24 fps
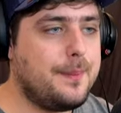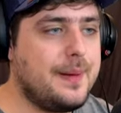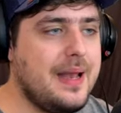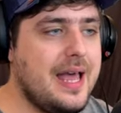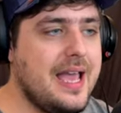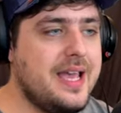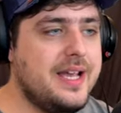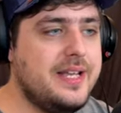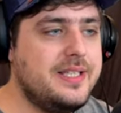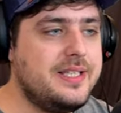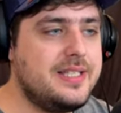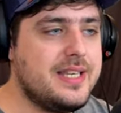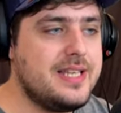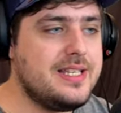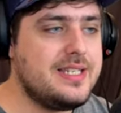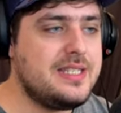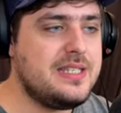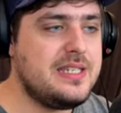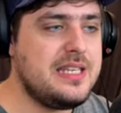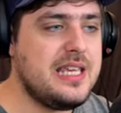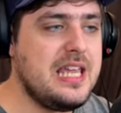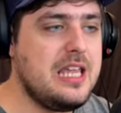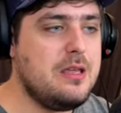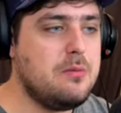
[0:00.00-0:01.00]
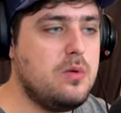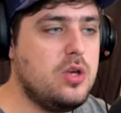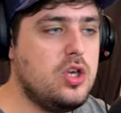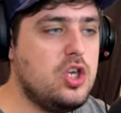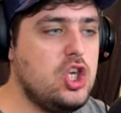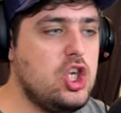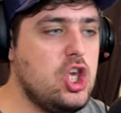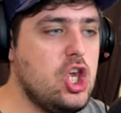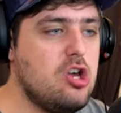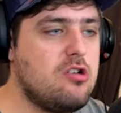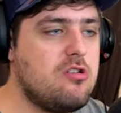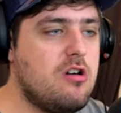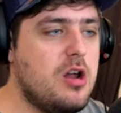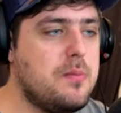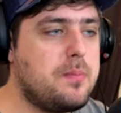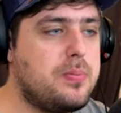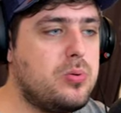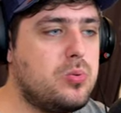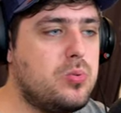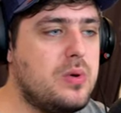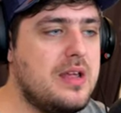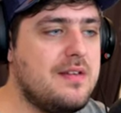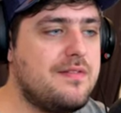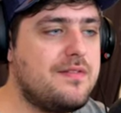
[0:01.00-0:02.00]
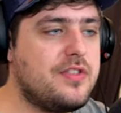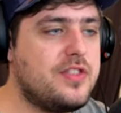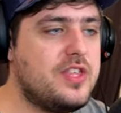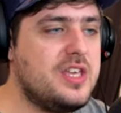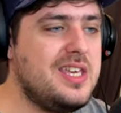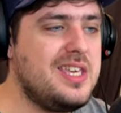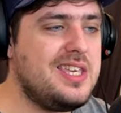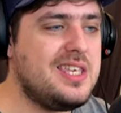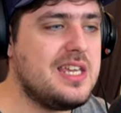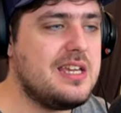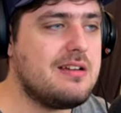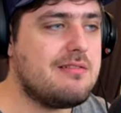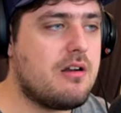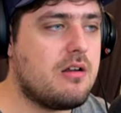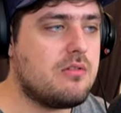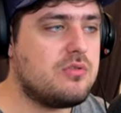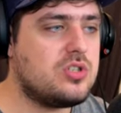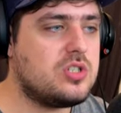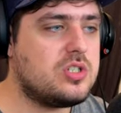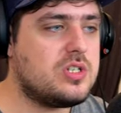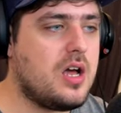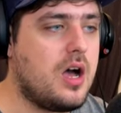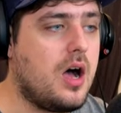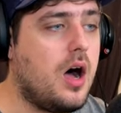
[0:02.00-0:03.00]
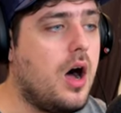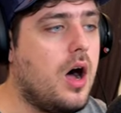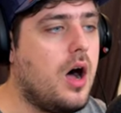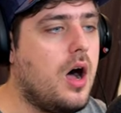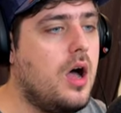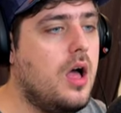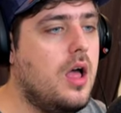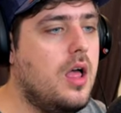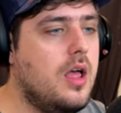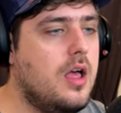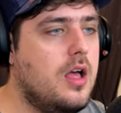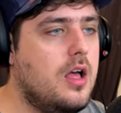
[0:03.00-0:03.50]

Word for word: place is Team Europe with the Eurostar.